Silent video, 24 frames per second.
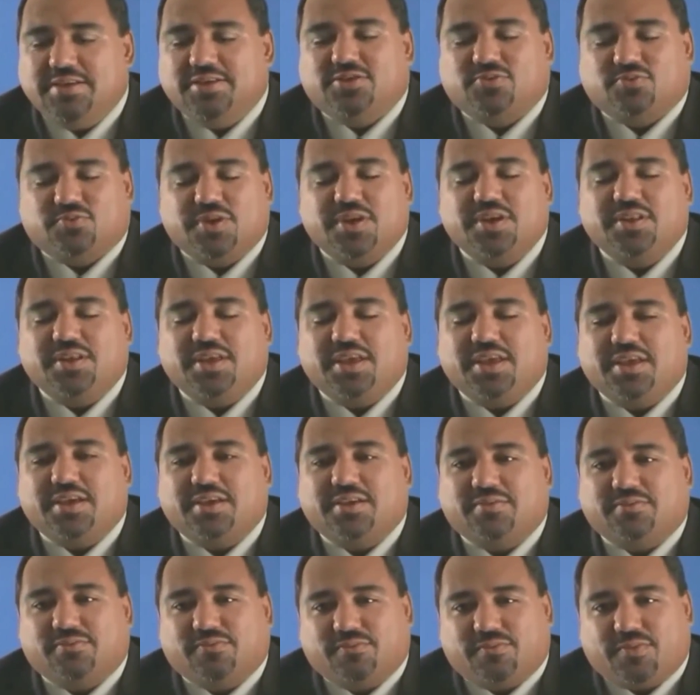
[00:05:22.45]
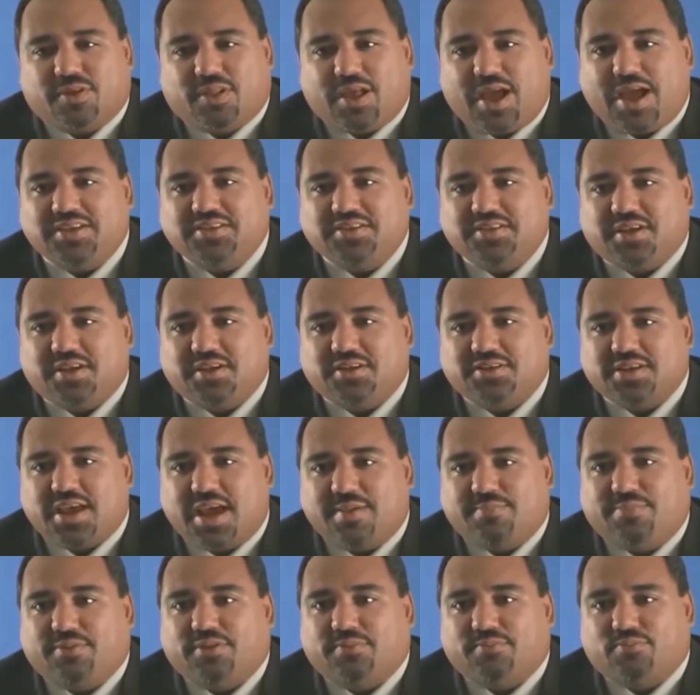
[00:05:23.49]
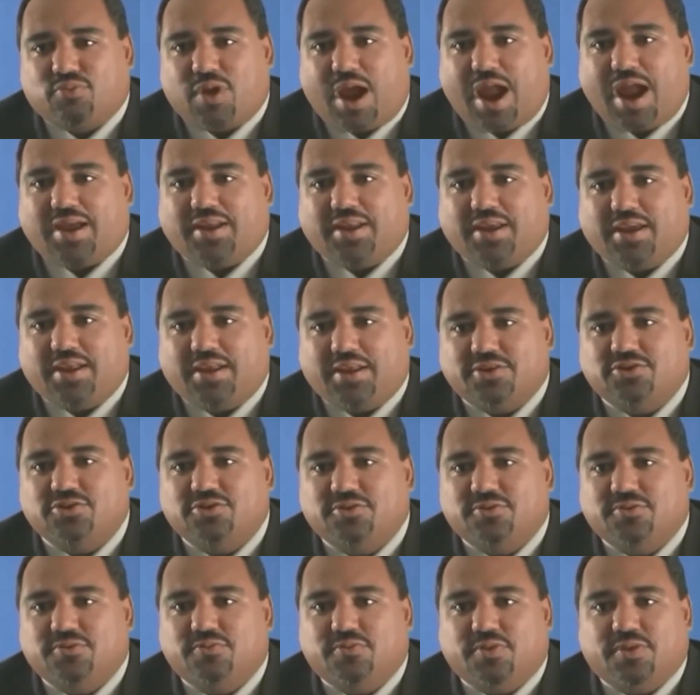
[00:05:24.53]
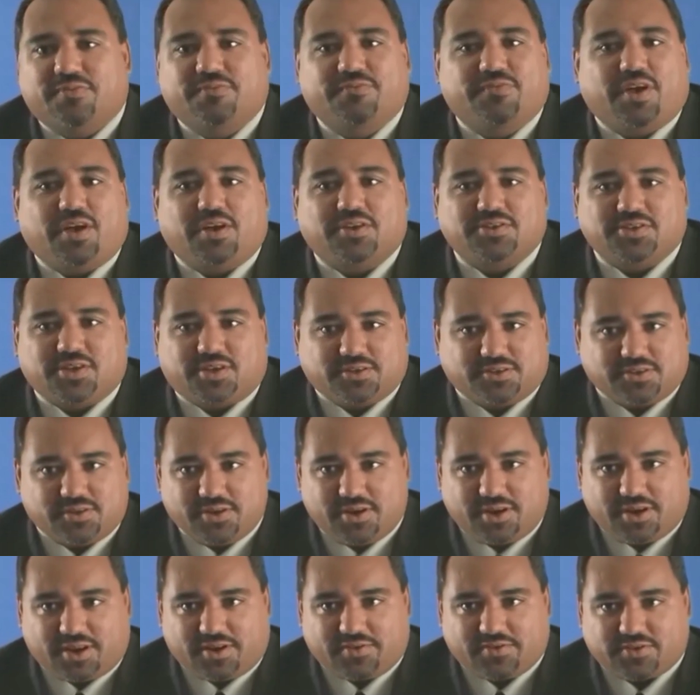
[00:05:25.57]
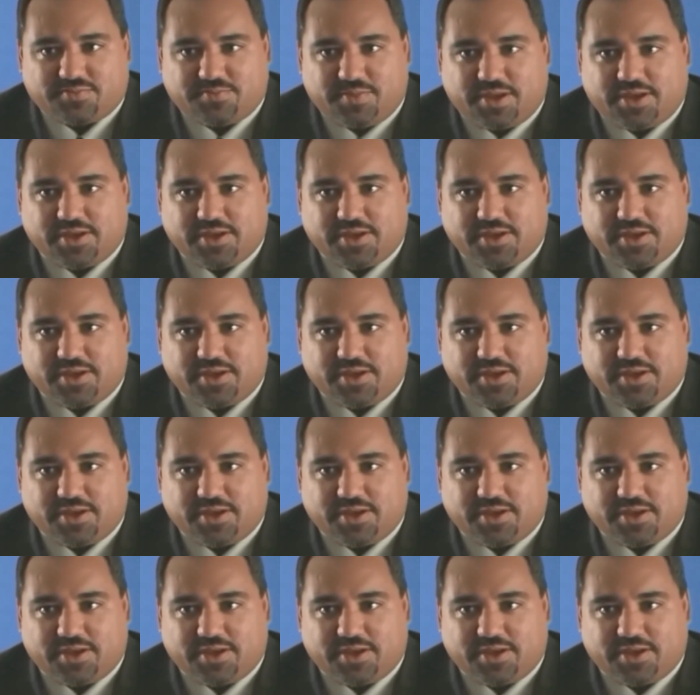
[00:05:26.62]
is really a classic example of bracketing an issue with false alternatives,